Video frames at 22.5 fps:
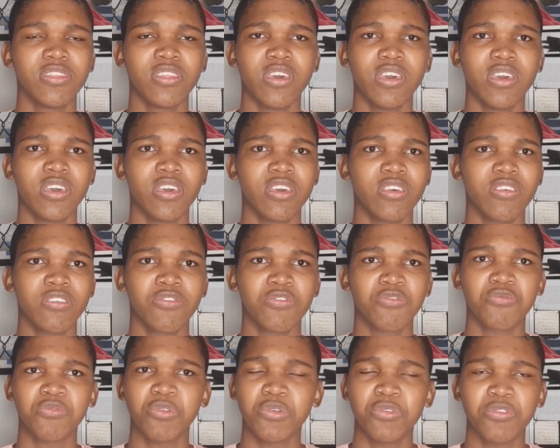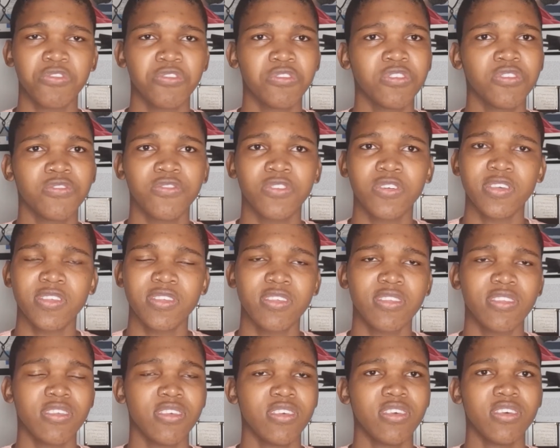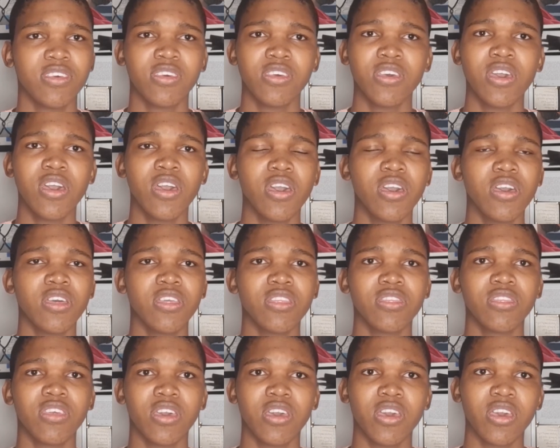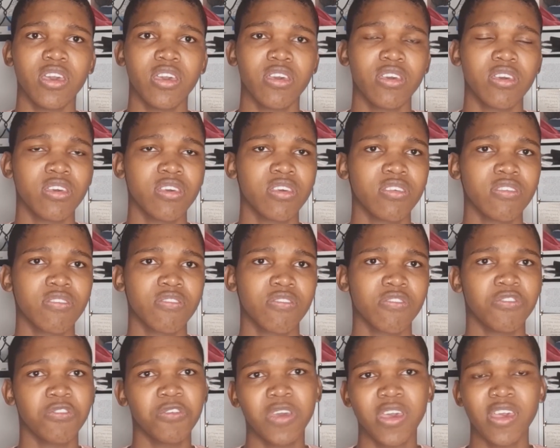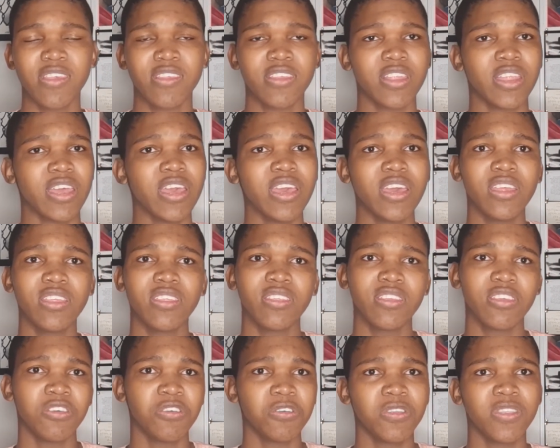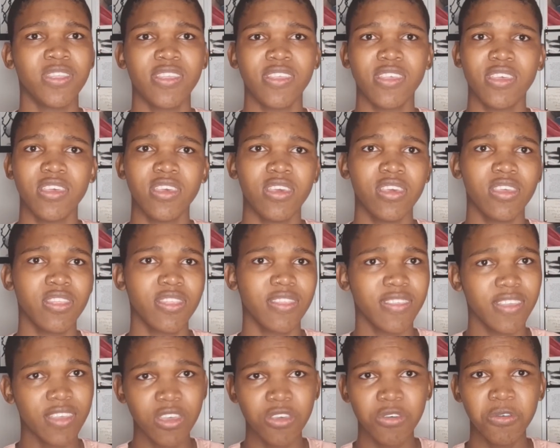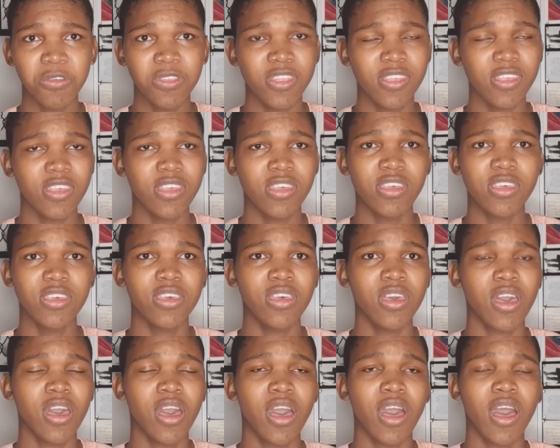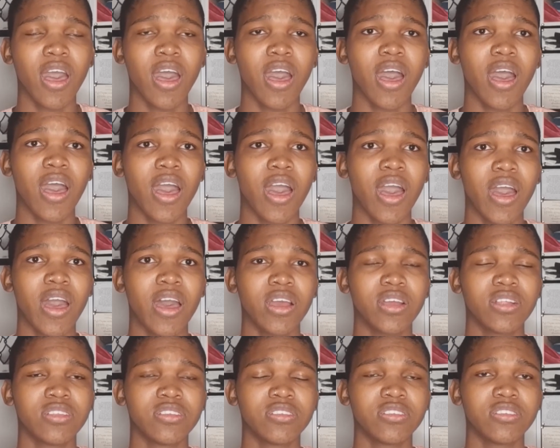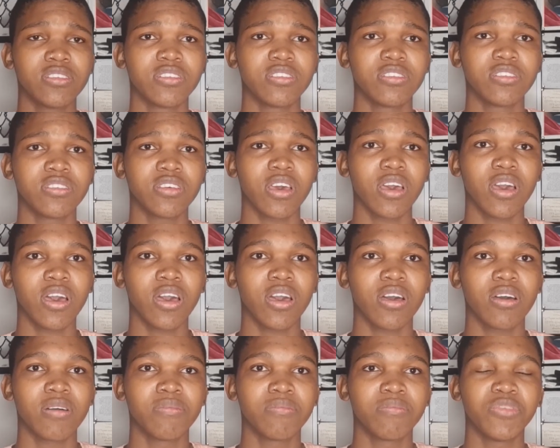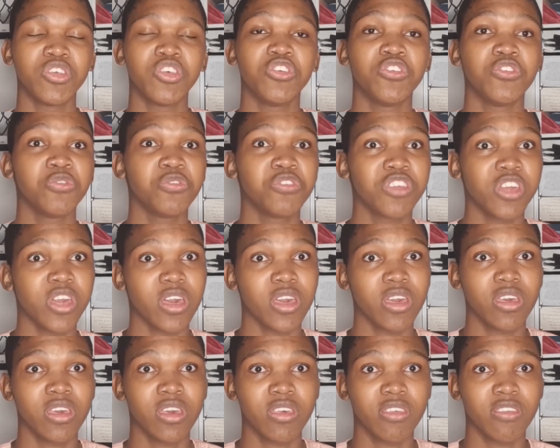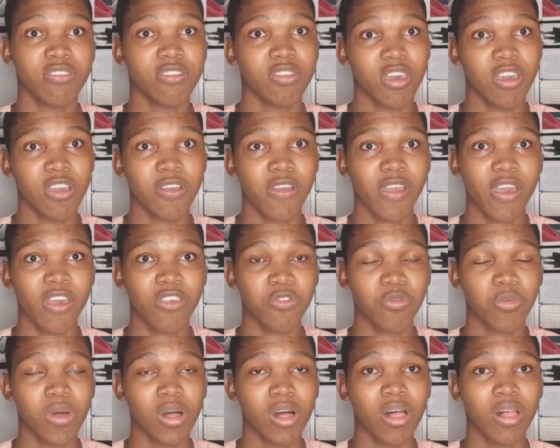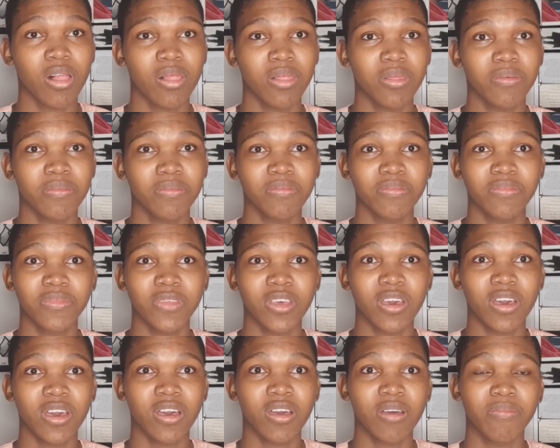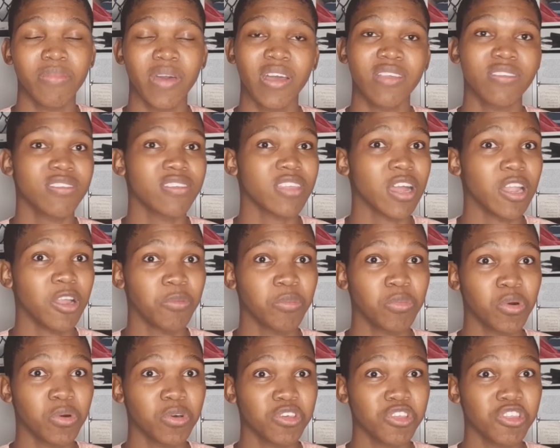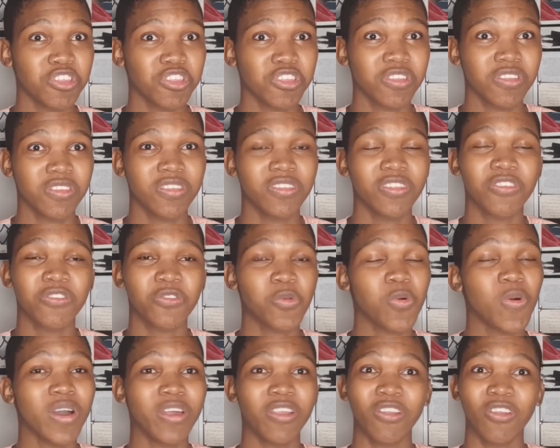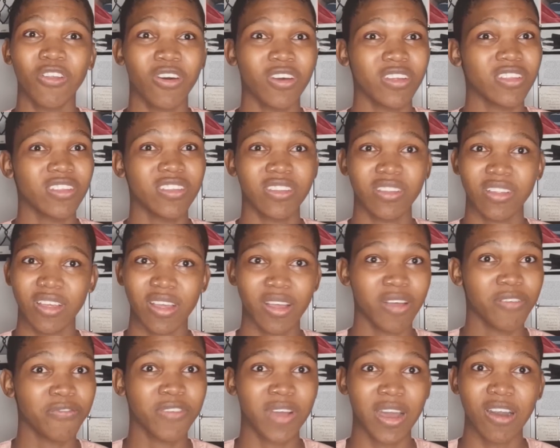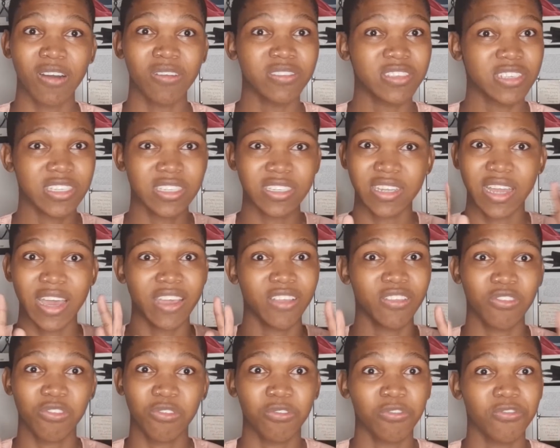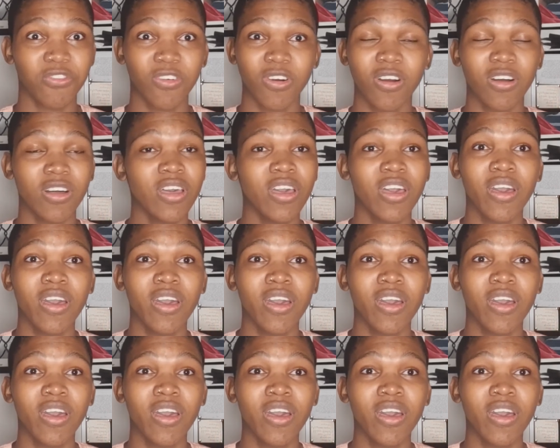there is Rhodes University, there is UKZN, DUT, TUT, and UJ is there as well. And Stellenbosch, there's quite a lot. I've counted 9 so far.